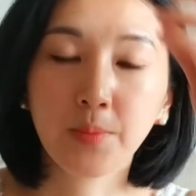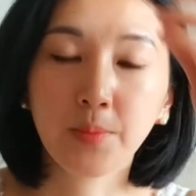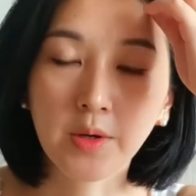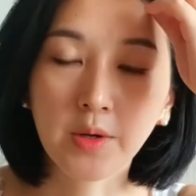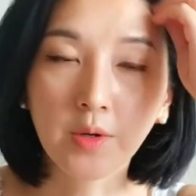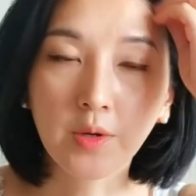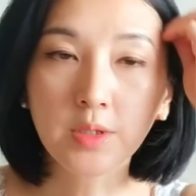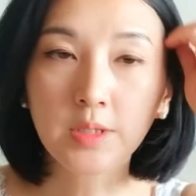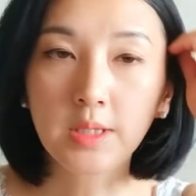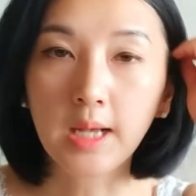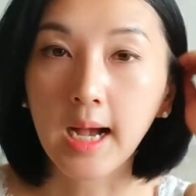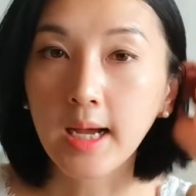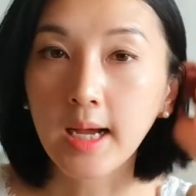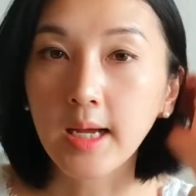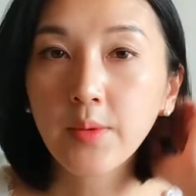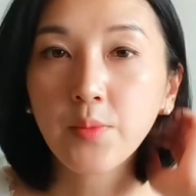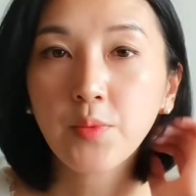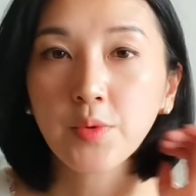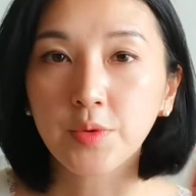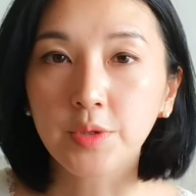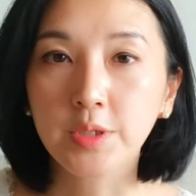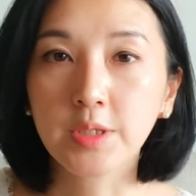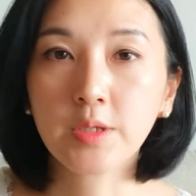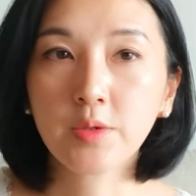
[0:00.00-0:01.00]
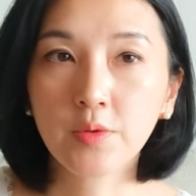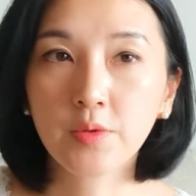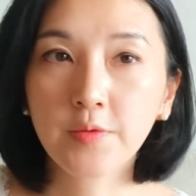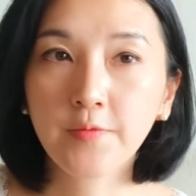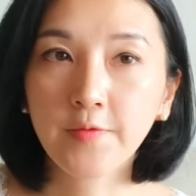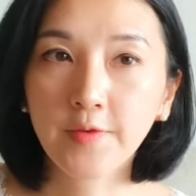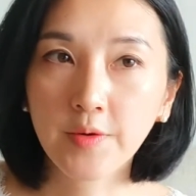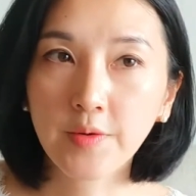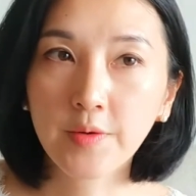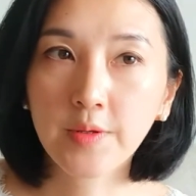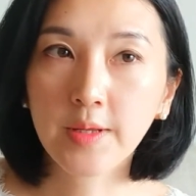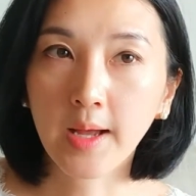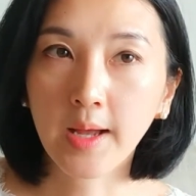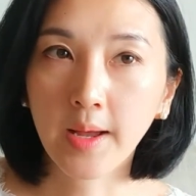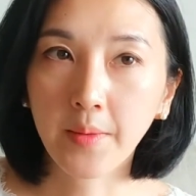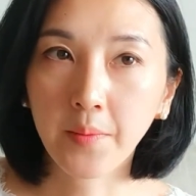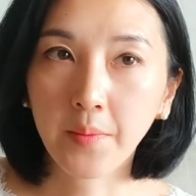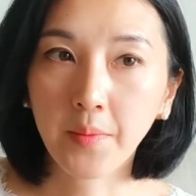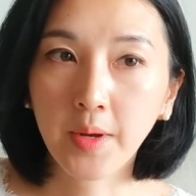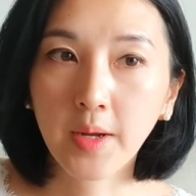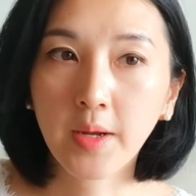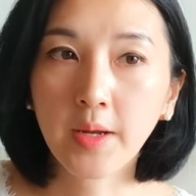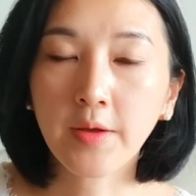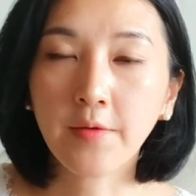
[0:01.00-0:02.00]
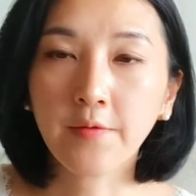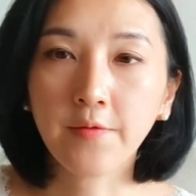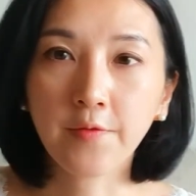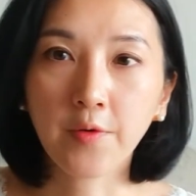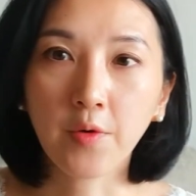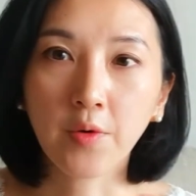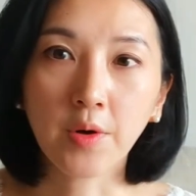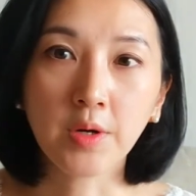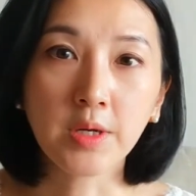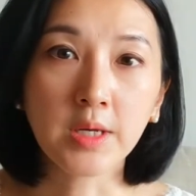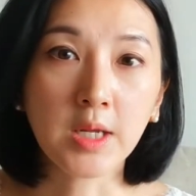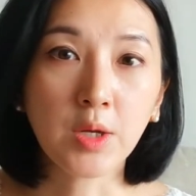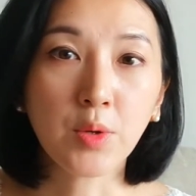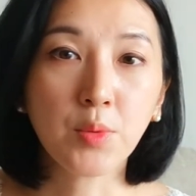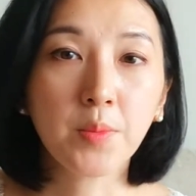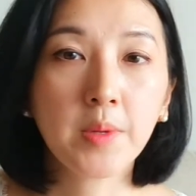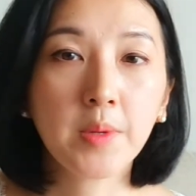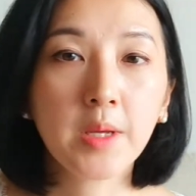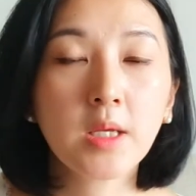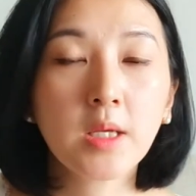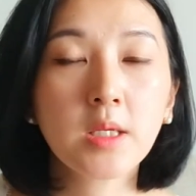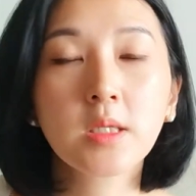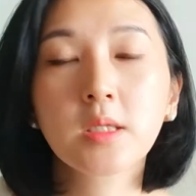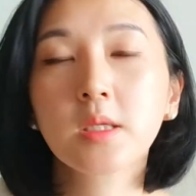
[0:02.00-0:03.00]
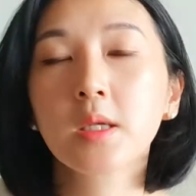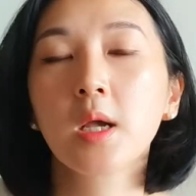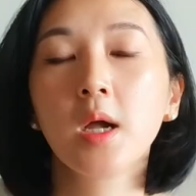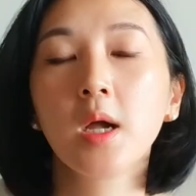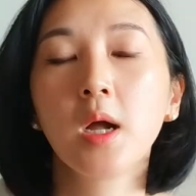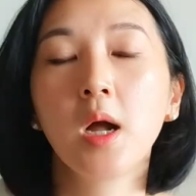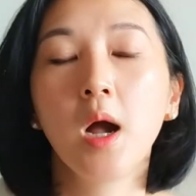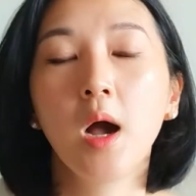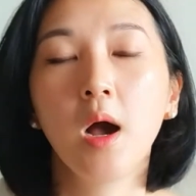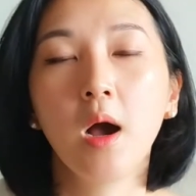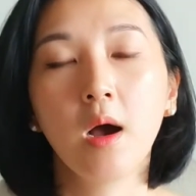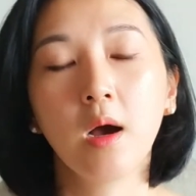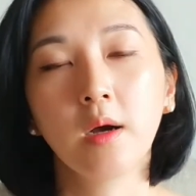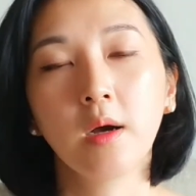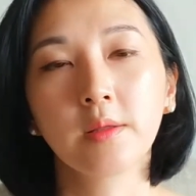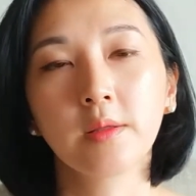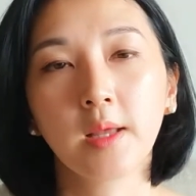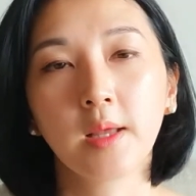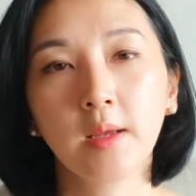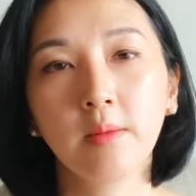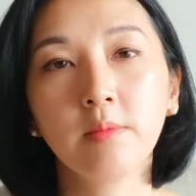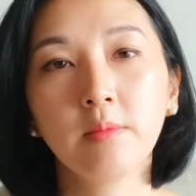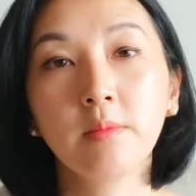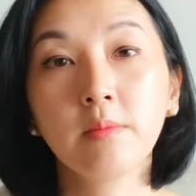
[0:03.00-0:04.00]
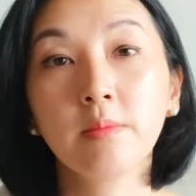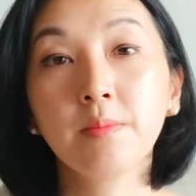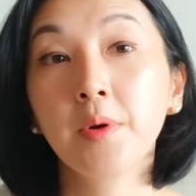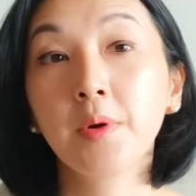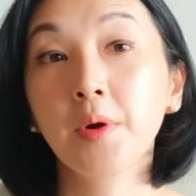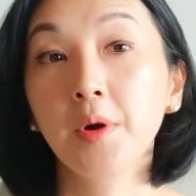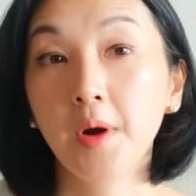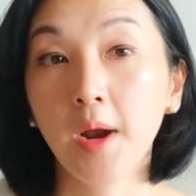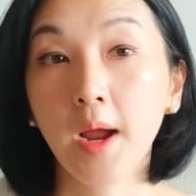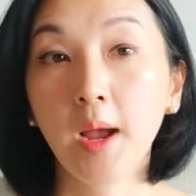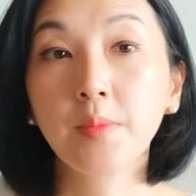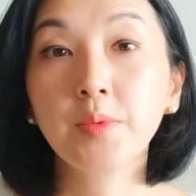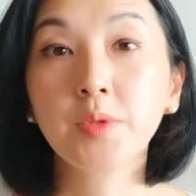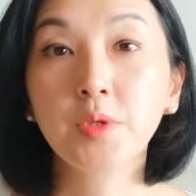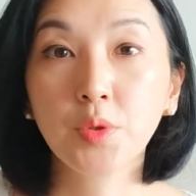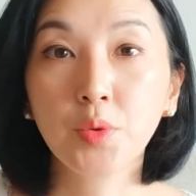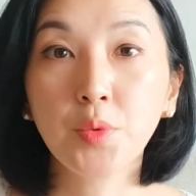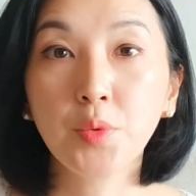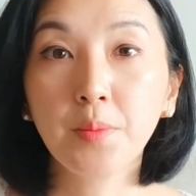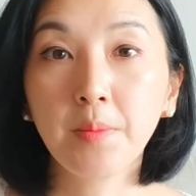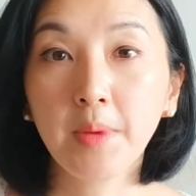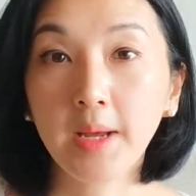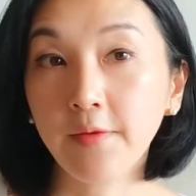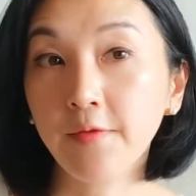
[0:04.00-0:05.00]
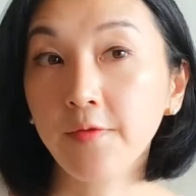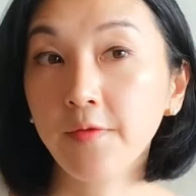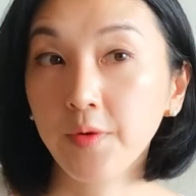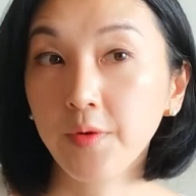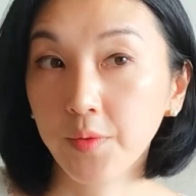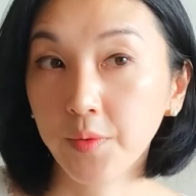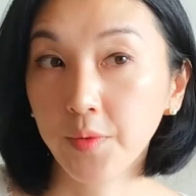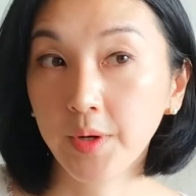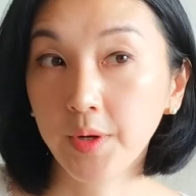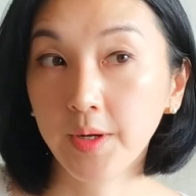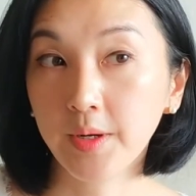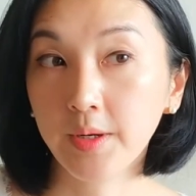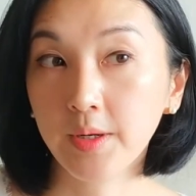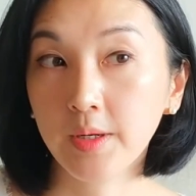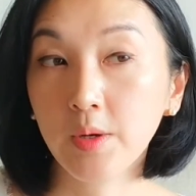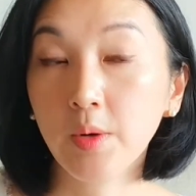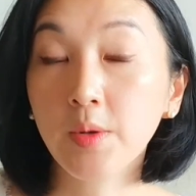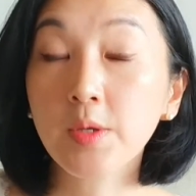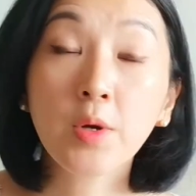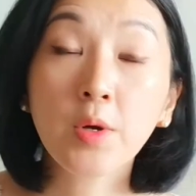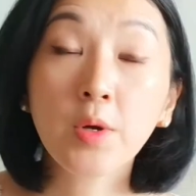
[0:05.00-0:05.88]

because I will still feel it that way. If for newbies, then perhaps you may feel it. For